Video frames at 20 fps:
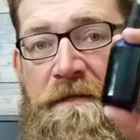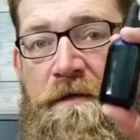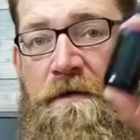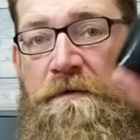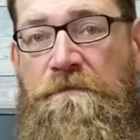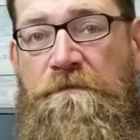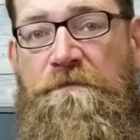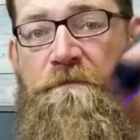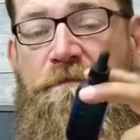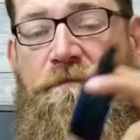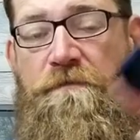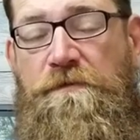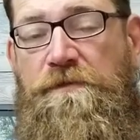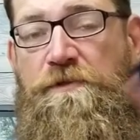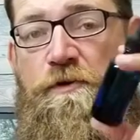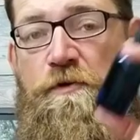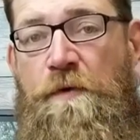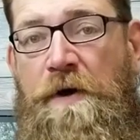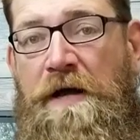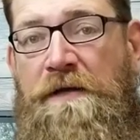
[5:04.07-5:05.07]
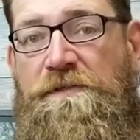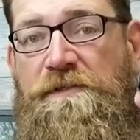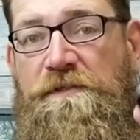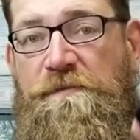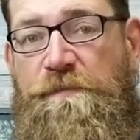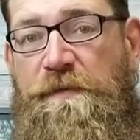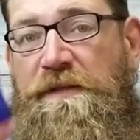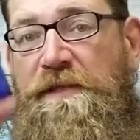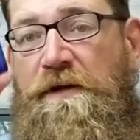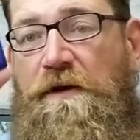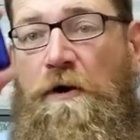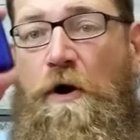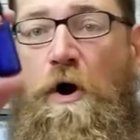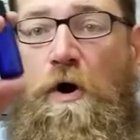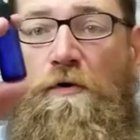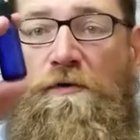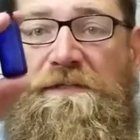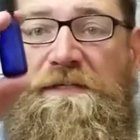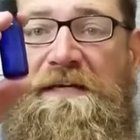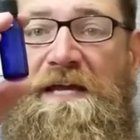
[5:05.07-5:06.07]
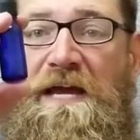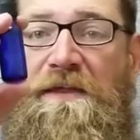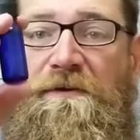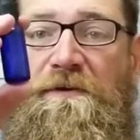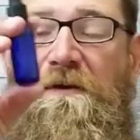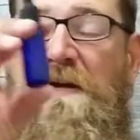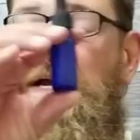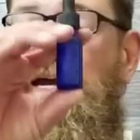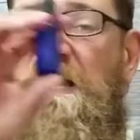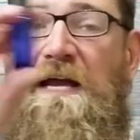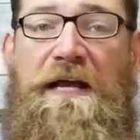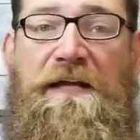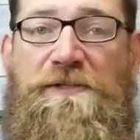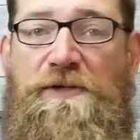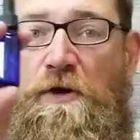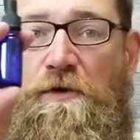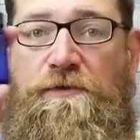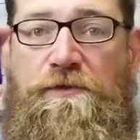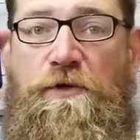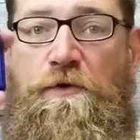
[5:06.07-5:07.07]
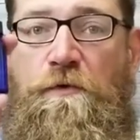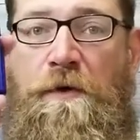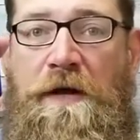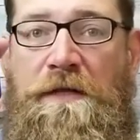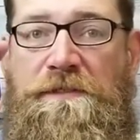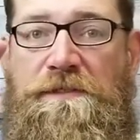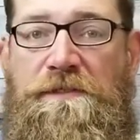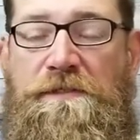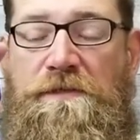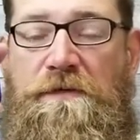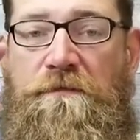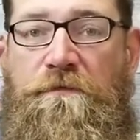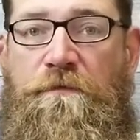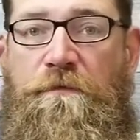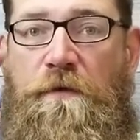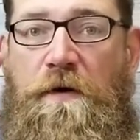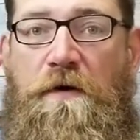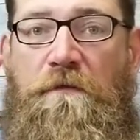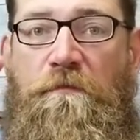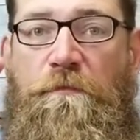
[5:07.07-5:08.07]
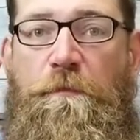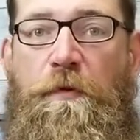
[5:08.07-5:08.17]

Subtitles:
of 2 ounces. But they're all together. It's all 2 ounces of